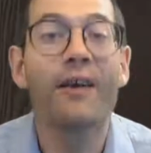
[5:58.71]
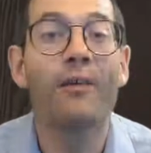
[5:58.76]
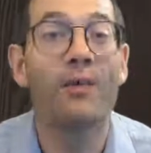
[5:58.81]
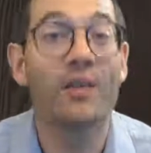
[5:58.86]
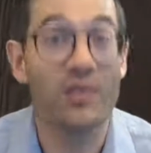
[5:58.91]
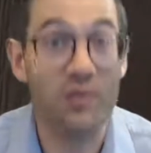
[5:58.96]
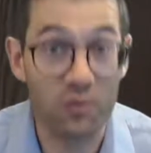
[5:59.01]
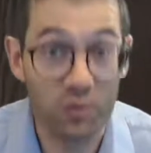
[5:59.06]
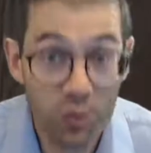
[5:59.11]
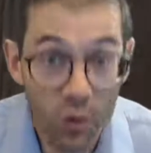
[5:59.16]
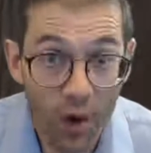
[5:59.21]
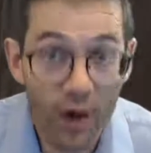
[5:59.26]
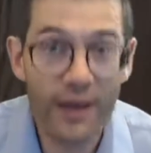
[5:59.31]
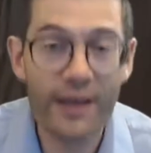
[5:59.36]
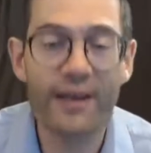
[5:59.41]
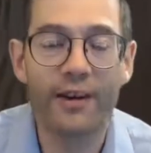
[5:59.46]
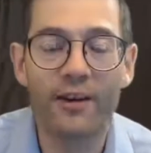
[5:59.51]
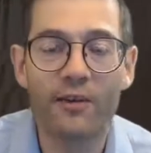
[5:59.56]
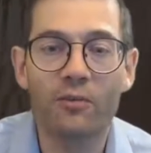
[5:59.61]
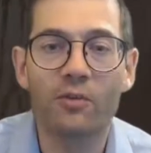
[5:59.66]
which is
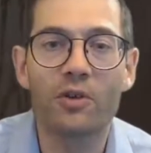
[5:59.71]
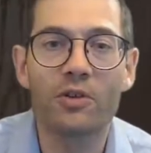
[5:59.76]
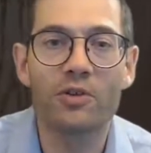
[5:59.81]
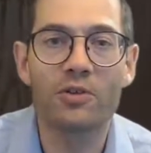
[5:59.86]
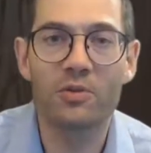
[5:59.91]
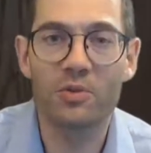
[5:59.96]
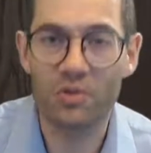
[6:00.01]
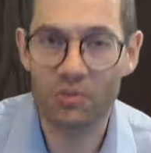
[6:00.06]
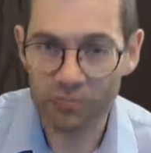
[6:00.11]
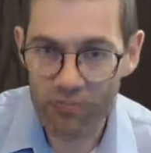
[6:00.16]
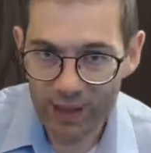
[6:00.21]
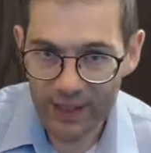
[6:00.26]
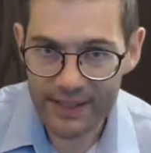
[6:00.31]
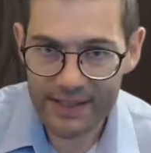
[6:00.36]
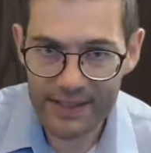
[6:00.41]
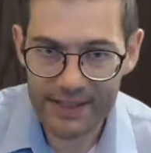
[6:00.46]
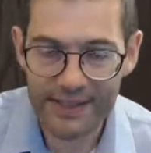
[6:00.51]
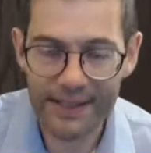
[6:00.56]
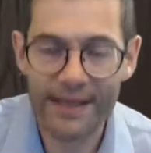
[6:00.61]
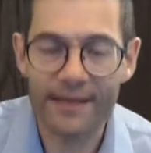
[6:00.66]
why I want you to
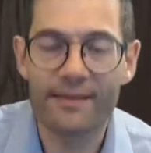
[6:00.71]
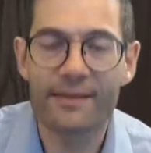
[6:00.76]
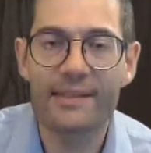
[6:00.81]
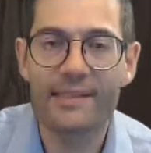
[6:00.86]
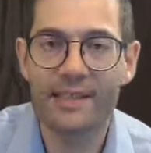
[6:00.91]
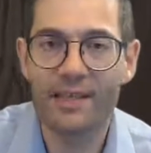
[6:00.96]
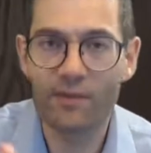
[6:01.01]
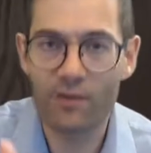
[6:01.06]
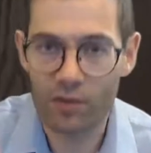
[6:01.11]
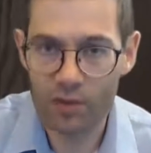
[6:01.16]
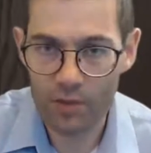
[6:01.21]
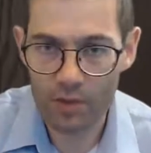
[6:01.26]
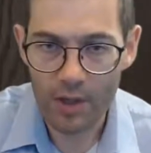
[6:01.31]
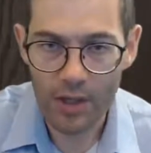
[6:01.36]
write it down as if you're